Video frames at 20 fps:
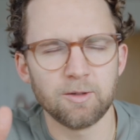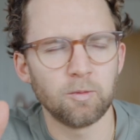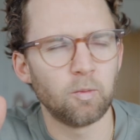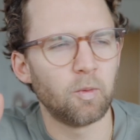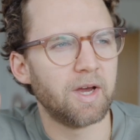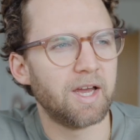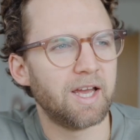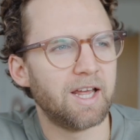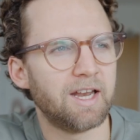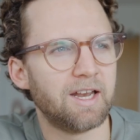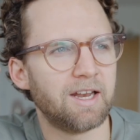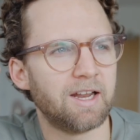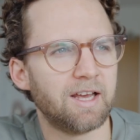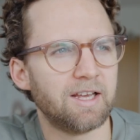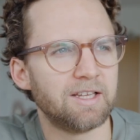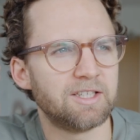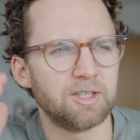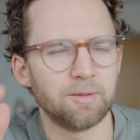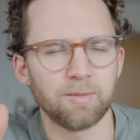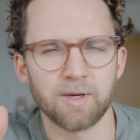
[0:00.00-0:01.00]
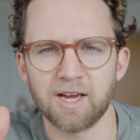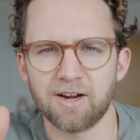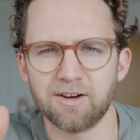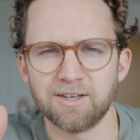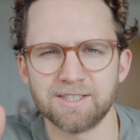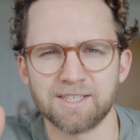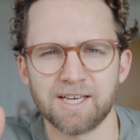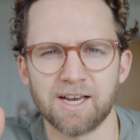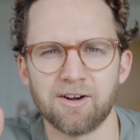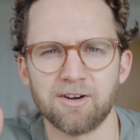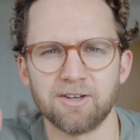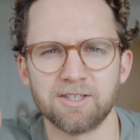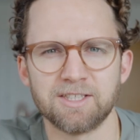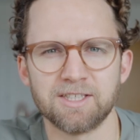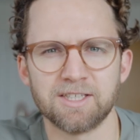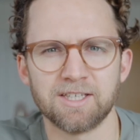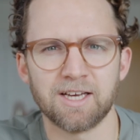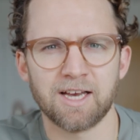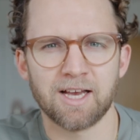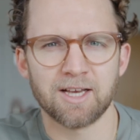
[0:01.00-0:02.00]
when Jim Carrey's
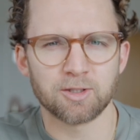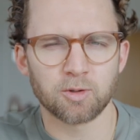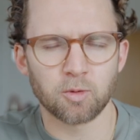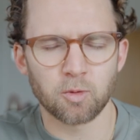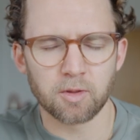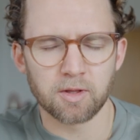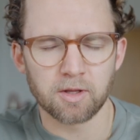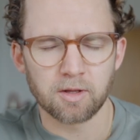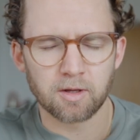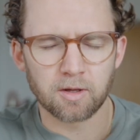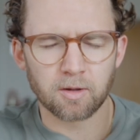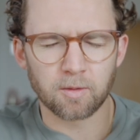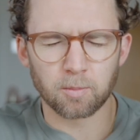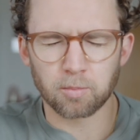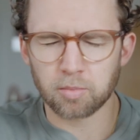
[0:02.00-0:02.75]
character has all the